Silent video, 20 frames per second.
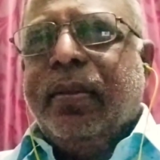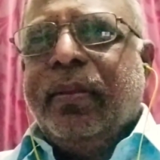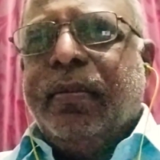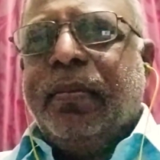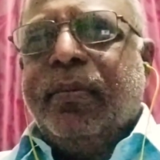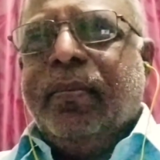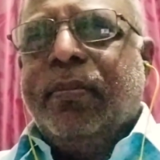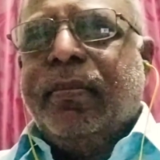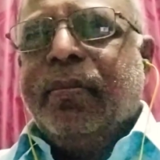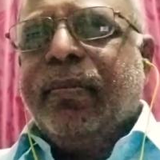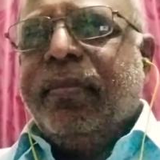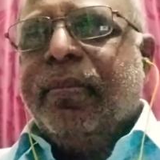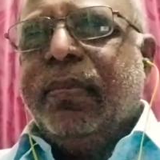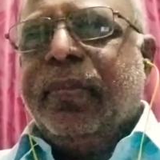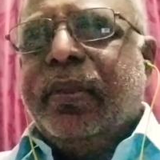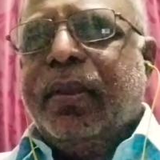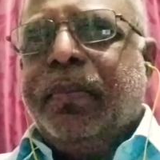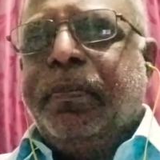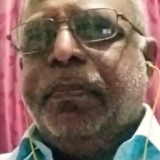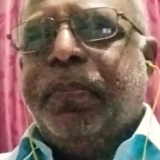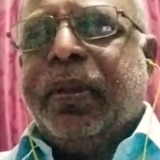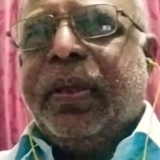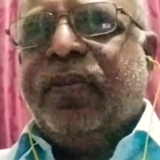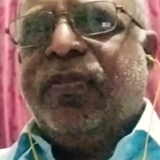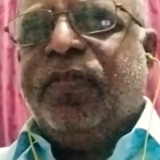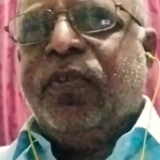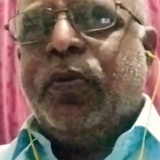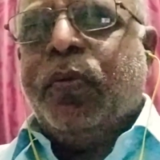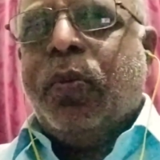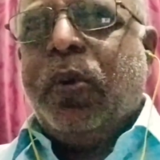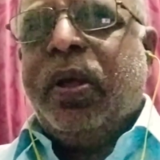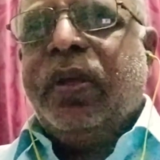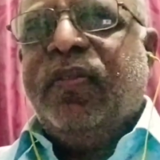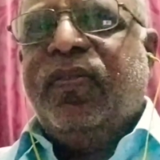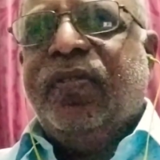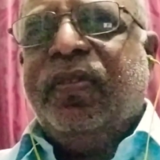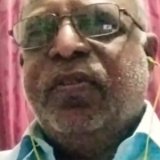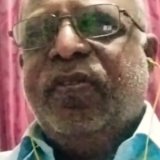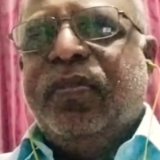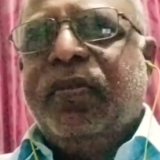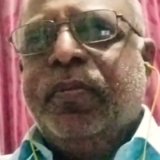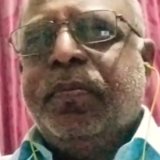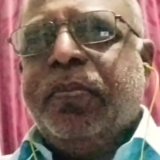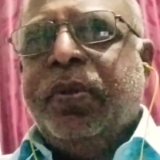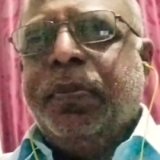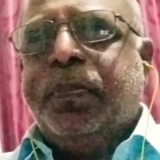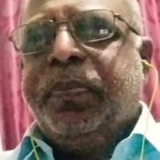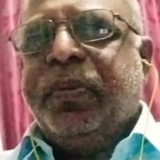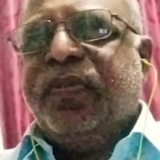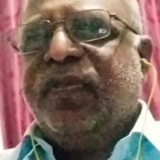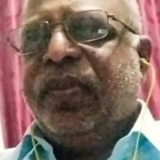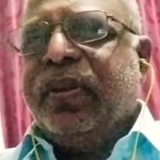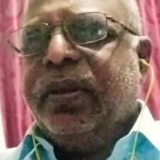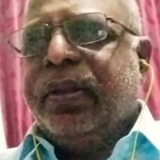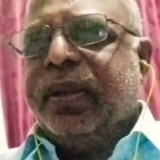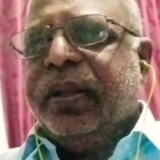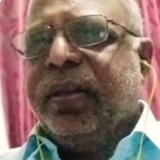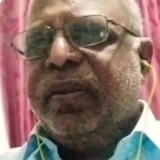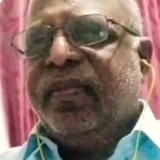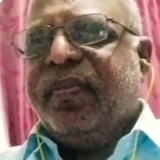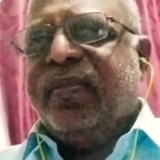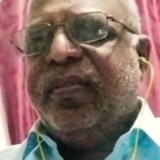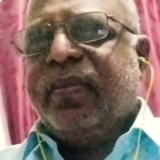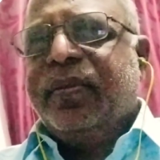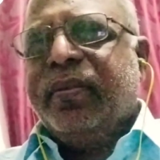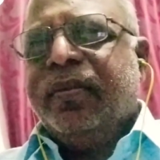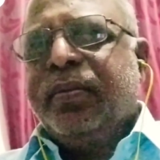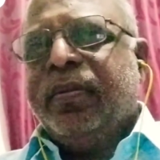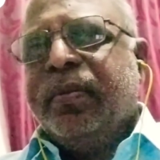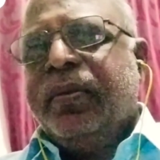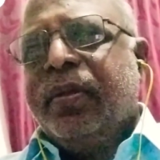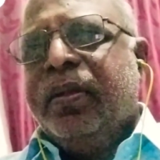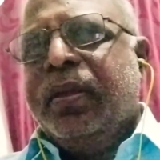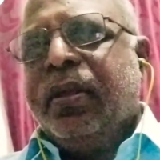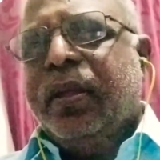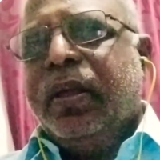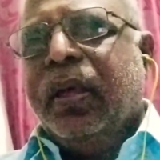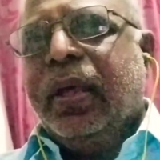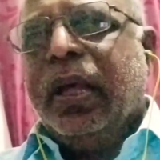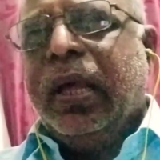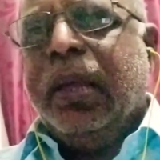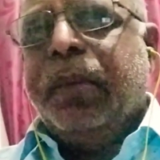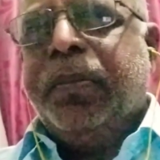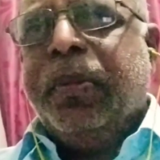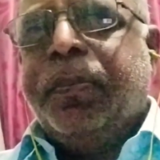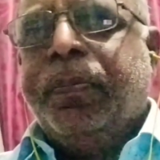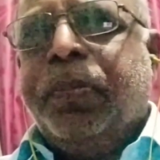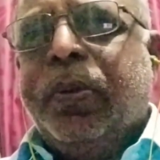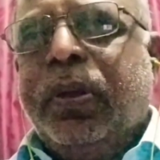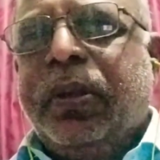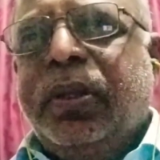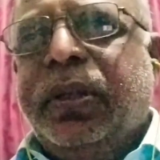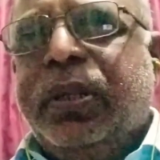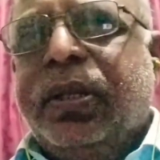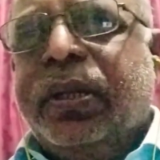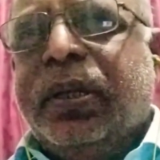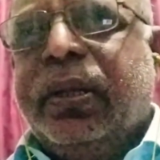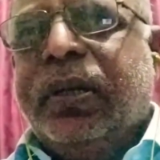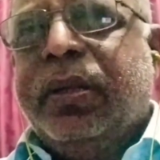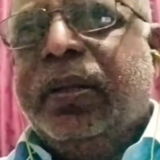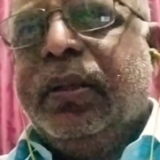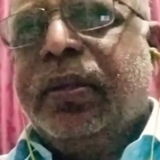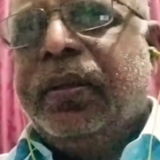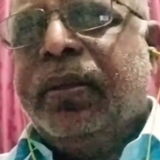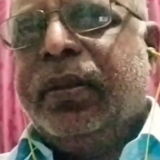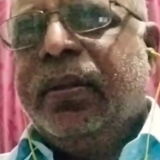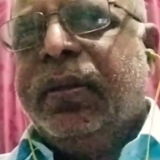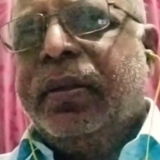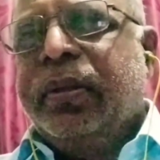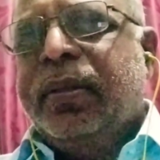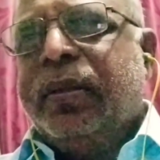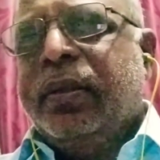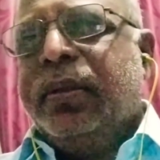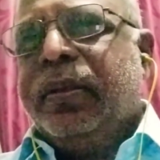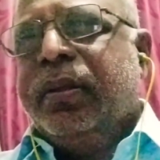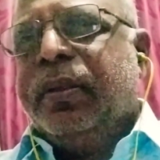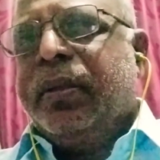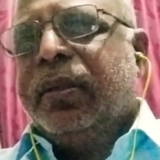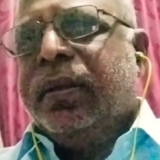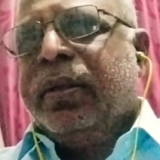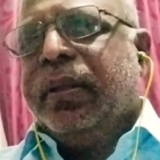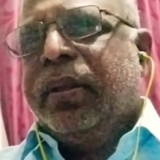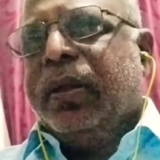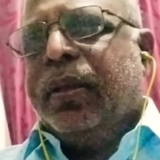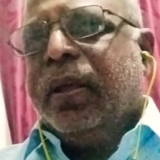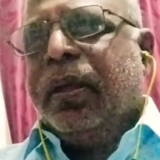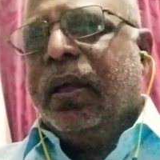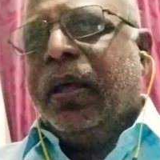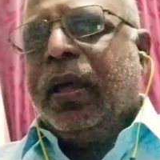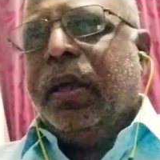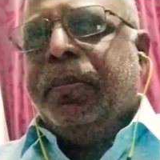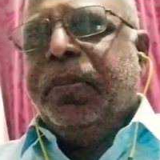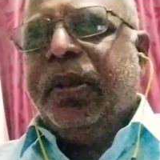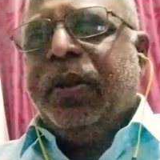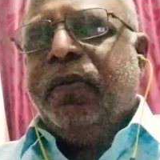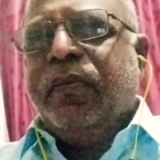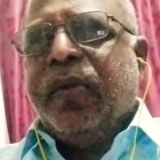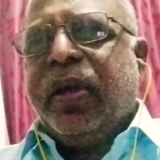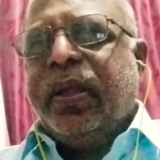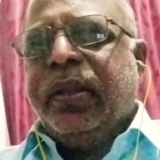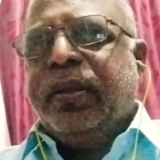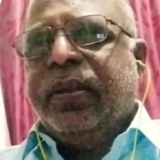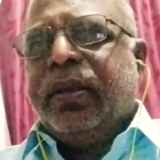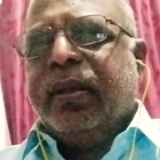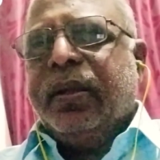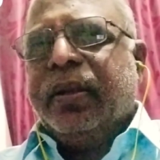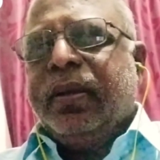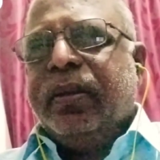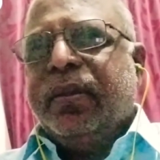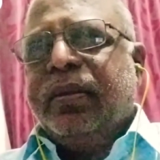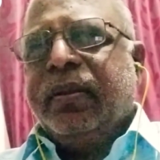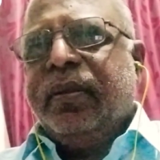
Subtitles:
In passive voice, simple present tense. I am appointed. I am invited.